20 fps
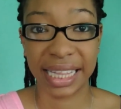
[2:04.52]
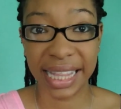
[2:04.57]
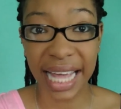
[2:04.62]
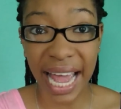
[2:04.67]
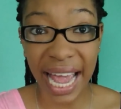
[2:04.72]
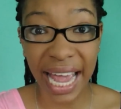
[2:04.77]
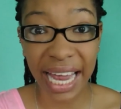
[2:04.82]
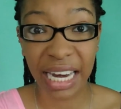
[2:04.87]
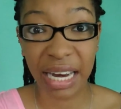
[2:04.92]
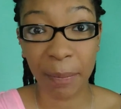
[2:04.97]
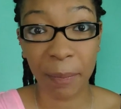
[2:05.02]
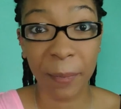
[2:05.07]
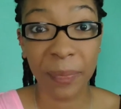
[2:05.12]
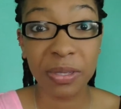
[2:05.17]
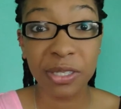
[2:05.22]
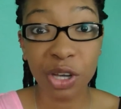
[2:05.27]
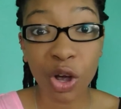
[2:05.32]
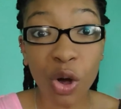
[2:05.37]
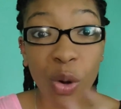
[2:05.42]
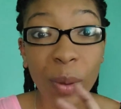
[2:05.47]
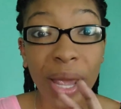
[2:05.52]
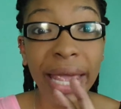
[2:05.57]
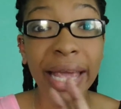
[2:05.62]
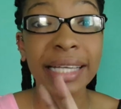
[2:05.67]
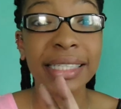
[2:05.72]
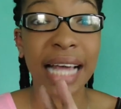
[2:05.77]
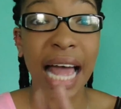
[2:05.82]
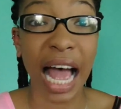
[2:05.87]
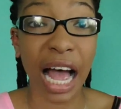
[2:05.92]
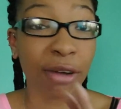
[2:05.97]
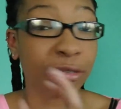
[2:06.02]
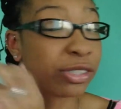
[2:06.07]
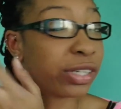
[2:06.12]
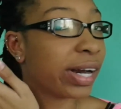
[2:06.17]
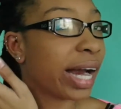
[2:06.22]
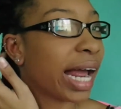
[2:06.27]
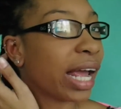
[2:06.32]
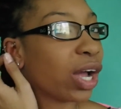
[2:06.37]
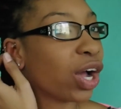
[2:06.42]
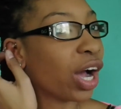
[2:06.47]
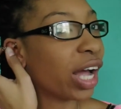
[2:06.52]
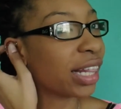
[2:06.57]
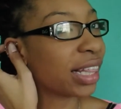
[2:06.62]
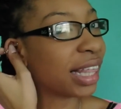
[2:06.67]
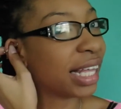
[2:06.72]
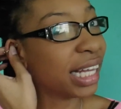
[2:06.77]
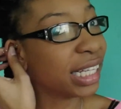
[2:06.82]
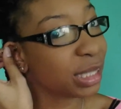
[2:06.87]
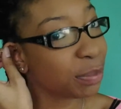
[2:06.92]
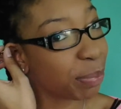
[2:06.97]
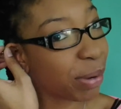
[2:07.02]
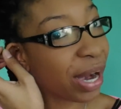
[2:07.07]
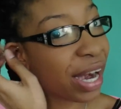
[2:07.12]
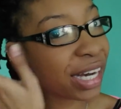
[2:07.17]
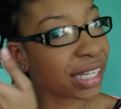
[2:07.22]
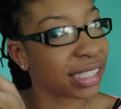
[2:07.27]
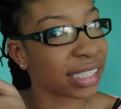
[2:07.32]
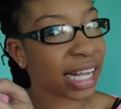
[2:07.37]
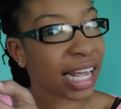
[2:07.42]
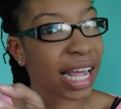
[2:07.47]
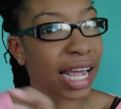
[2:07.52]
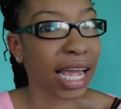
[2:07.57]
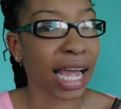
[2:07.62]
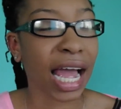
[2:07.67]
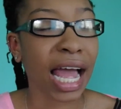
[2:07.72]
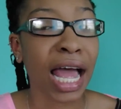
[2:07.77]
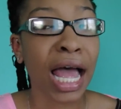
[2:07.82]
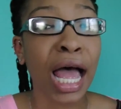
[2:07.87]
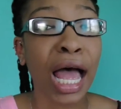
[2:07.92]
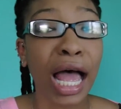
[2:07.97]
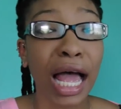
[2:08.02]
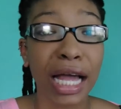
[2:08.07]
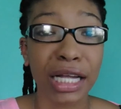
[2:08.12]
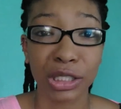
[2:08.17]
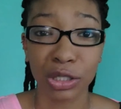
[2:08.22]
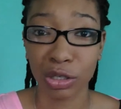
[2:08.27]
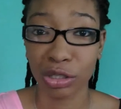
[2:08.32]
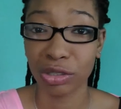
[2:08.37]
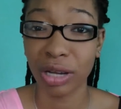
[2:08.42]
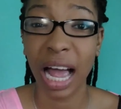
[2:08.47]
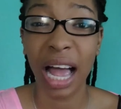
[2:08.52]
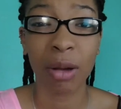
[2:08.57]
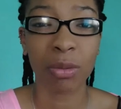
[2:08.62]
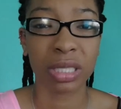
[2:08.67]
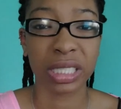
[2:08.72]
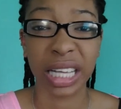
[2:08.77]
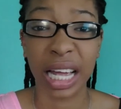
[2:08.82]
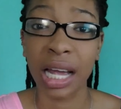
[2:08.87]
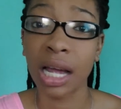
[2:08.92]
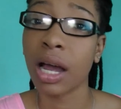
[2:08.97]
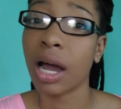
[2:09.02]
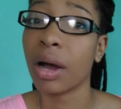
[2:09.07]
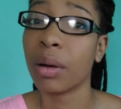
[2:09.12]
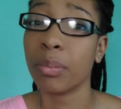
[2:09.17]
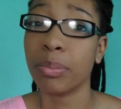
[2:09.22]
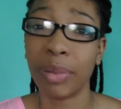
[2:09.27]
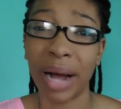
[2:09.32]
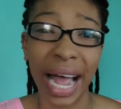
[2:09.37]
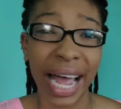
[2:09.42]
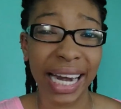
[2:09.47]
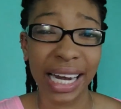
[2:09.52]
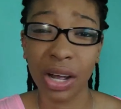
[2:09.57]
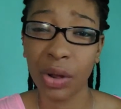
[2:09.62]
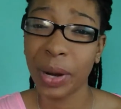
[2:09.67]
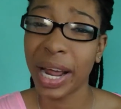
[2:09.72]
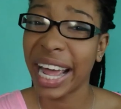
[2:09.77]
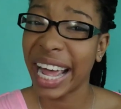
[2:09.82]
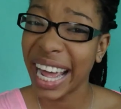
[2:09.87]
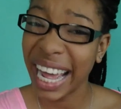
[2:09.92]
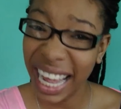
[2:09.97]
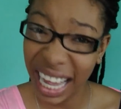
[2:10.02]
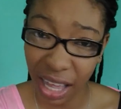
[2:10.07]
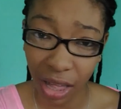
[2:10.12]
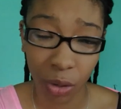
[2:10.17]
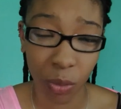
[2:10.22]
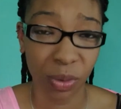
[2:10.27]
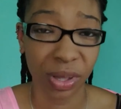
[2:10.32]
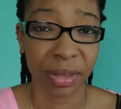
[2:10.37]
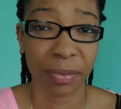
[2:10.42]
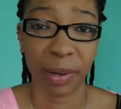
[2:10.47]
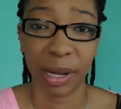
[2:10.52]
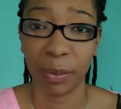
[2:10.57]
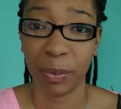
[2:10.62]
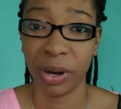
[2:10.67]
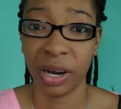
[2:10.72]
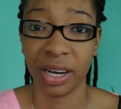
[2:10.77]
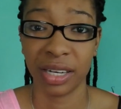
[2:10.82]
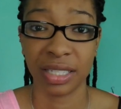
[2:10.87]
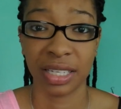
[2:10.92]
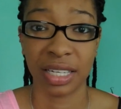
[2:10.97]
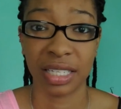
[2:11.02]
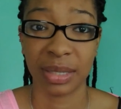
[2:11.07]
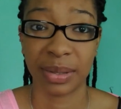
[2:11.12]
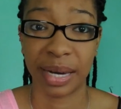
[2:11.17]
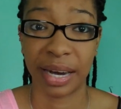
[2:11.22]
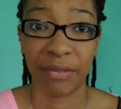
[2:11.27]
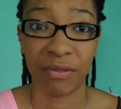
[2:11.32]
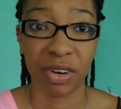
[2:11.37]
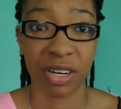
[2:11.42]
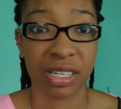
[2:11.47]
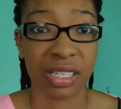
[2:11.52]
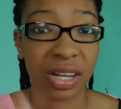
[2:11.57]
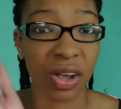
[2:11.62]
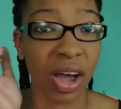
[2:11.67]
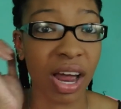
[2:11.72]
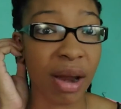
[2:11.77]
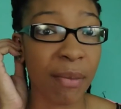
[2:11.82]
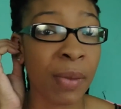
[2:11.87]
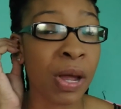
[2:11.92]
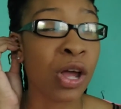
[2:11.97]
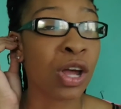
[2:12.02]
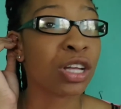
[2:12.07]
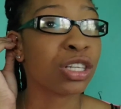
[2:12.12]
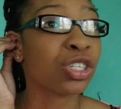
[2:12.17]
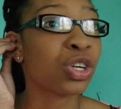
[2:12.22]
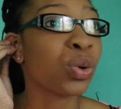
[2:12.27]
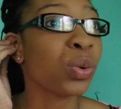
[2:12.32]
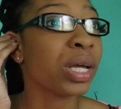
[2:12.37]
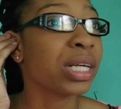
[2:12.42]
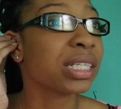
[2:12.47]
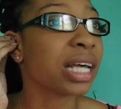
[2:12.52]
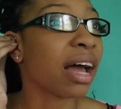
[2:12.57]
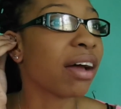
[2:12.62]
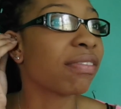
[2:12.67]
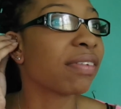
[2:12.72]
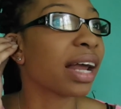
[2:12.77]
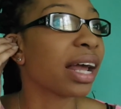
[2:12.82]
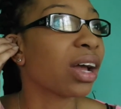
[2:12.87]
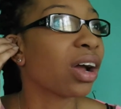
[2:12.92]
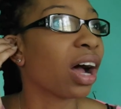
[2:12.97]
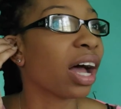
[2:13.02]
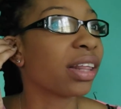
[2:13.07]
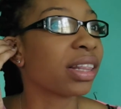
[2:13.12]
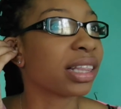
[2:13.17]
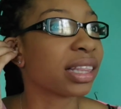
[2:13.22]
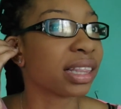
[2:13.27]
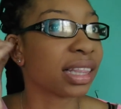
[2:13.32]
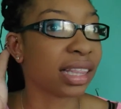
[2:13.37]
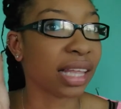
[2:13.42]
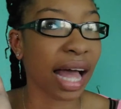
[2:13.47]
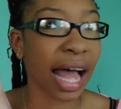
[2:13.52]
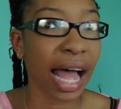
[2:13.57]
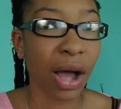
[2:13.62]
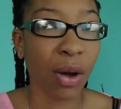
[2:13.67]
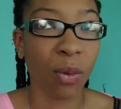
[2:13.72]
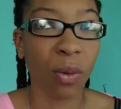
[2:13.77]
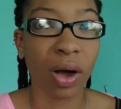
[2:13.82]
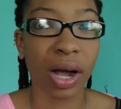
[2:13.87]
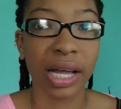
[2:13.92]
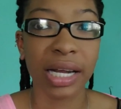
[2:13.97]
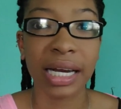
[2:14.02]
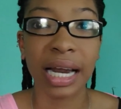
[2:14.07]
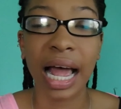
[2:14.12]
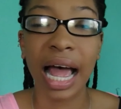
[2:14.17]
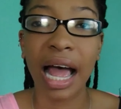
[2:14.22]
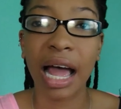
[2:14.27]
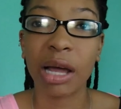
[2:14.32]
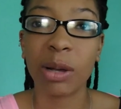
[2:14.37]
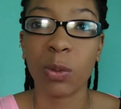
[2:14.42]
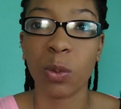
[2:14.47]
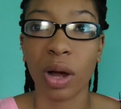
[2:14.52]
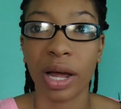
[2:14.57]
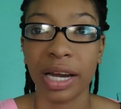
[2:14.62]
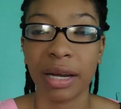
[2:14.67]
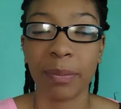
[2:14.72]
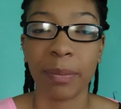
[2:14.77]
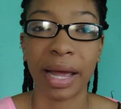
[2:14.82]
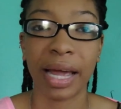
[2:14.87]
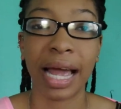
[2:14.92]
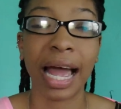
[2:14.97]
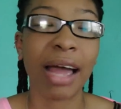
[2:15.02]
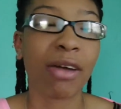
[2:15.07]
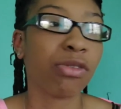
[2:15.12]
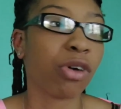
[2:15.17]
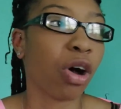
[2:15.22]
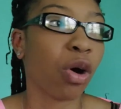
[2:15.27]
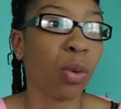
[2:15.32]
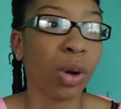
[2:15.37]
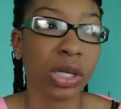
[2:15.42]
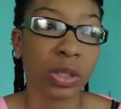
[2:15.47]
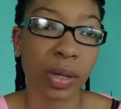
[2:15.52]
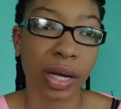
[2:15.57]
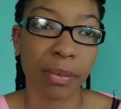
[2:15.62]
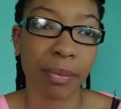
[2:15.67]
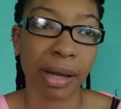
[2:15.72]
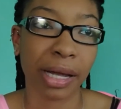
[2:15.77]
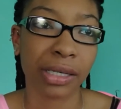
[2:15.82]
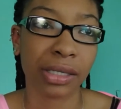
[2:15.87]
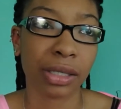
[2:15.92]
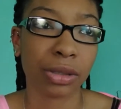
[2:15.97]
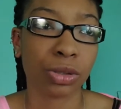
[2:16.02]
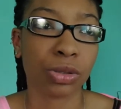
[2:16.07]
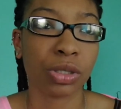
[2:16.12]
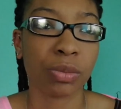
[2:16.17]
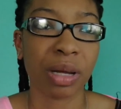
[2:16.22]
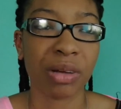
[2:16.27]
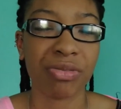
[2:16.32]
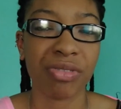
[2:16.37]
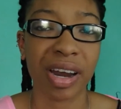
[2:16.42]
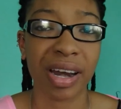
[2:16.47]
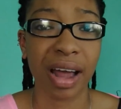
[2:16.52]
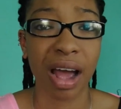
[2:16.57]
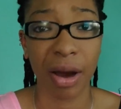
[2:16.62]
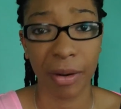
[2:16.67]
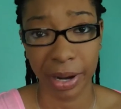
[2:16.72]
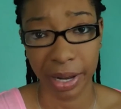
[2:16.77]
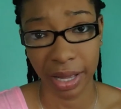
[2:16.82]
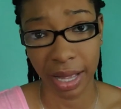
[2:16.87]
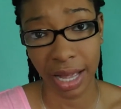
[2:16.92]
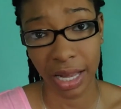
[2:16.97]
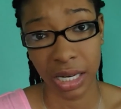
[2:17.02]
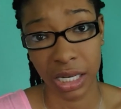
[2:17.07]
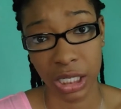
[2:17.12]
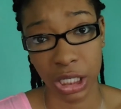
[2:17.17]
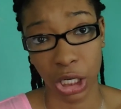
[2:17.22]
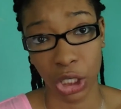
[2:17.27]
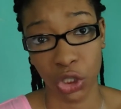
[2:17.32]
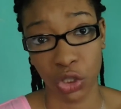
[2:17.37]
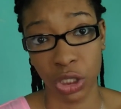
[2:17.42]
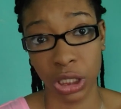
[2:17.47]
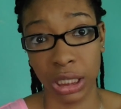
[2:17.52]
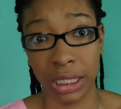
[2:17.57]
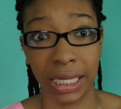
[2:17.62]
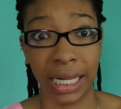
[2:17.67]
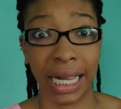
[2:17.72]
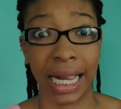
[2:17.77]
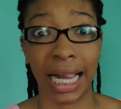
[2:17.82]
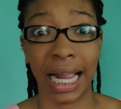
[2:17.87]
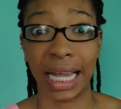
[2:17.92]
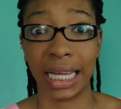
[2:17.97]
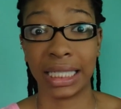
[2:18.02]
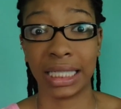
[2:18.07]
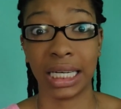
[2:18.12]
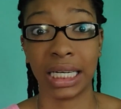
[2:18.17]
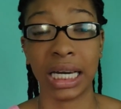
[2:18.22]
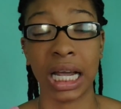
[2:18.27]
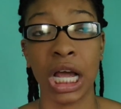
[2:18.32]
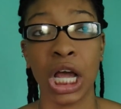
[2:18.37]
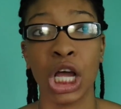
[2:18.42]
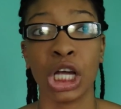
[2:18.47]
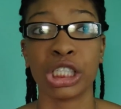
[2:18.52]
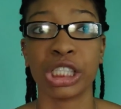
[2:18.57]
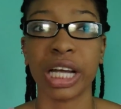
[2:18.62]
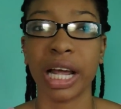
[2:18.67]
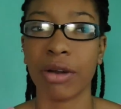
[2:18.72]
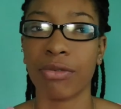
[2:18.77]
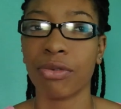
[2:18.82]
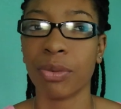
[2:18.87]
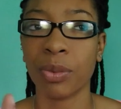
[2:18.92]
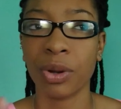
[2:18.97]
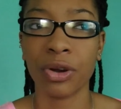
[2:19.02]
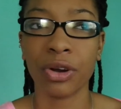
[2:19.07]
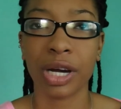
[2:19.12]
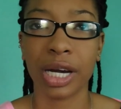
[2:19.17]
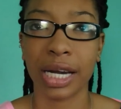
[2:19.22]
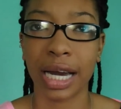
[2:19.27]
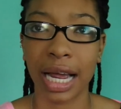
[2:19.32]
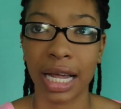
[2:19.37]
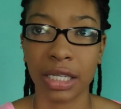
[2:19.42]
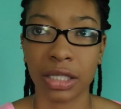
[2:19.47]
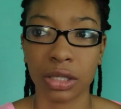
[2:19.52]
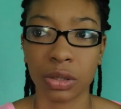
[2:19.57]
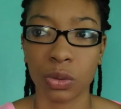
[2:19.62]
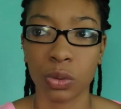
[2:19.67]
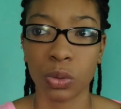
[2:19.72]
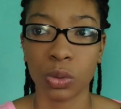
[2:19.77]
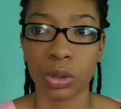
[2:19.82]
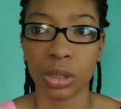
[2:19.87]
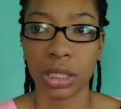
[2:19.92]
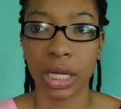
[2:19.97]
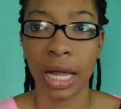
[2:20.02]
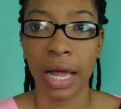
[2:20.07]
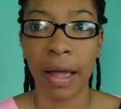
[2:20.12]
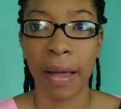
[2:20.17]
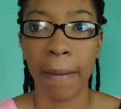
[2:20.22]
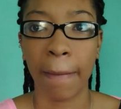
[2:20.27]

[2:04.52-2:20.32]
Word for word: then two weeks after I got this piercing, I told you I was like a bat out of hell with my piercings when I first got them. Two weeks after I got that one, I wanted my, I've always wanted my industrial. My friend Aria had an industrial and I liked it. She had it from here in high school